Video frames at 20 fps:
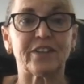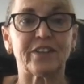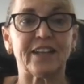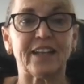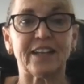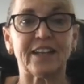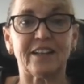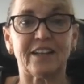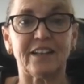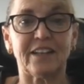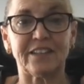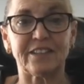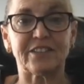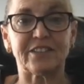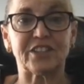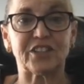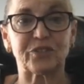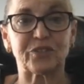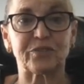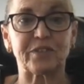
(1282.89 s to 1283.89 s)
that
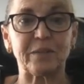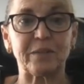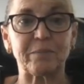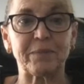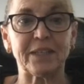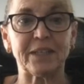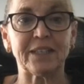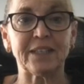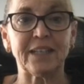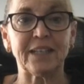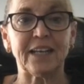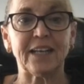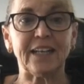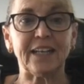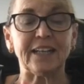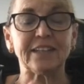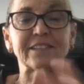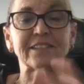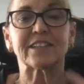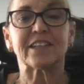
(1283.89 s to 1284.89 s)
holistic treatment
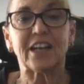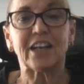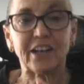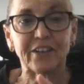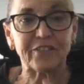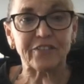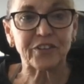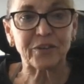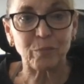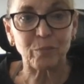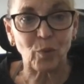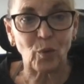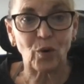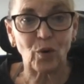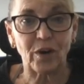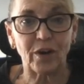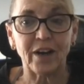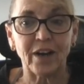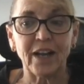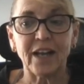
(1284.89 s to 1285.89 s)
is covered
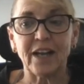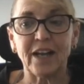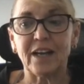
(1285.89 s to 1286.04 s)
more.